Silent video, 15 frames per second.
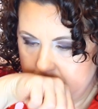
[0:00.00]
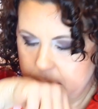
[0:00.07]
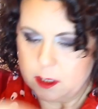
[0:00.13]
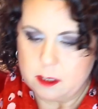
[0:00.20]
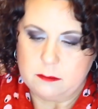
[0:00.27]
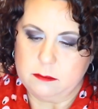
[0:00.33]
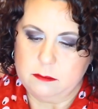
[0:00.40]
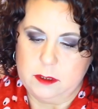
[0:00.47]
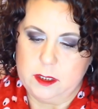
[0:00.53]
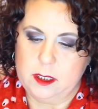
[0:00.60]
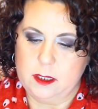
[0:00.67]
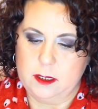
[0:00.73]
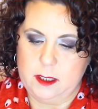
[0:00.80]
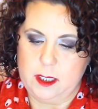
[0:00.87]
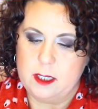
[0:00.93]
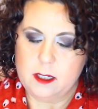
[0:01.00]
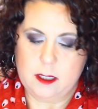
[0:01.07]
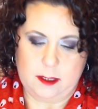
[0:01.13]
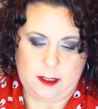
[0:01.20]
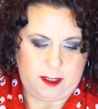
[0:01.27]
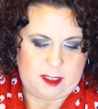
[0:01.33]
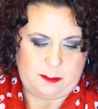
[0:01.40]
No, it doesn't. It
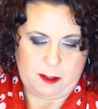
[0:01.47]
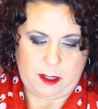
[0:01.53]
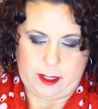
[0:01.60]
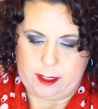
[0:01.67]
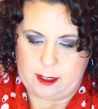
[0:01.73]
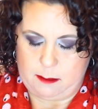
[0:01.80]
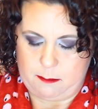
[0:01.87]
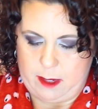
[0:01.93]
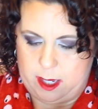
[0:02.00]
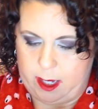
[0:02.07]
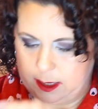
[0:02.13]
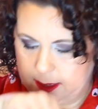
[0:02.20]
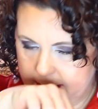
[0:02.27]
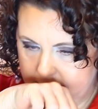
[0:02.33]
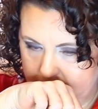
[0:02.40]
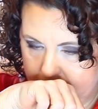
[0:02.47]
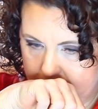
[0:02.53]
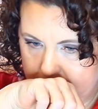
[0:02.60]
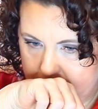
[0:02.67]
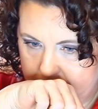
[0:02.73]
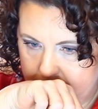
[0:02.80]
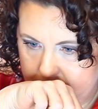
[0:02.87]
doesn't smell like the mask.
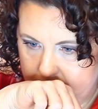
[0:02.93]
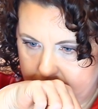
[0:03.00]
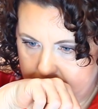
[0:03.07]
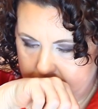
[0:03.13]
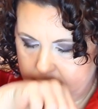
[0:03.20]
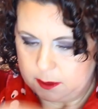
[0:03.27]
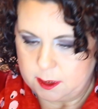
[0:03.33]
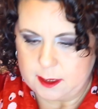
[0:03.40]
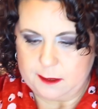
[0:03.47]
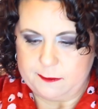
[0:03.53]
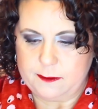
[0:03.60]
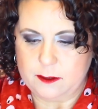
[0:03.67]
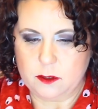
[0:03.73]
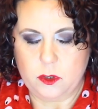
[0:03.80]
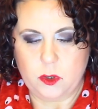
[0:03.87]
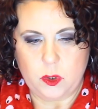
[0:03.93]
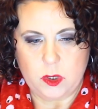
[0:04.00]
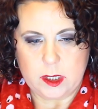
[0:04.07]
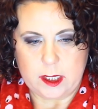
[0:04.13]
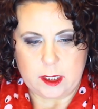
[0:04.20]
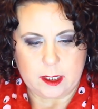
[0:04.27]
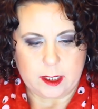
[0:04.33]
Does it feel
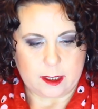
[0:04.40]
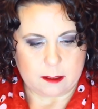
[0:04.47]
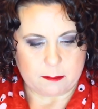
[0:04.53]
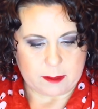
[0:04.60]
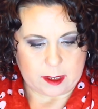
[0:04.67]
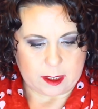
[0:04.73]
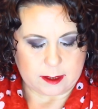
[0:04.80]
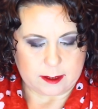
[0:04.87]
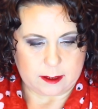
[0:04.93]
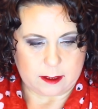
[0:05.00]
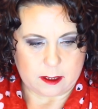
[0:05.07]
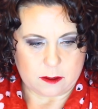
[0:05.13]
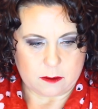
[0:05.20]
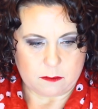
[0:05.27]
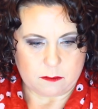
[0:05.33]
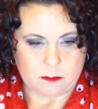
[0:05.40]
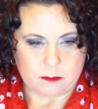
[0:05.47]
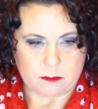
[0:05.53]
cooling like the mask though?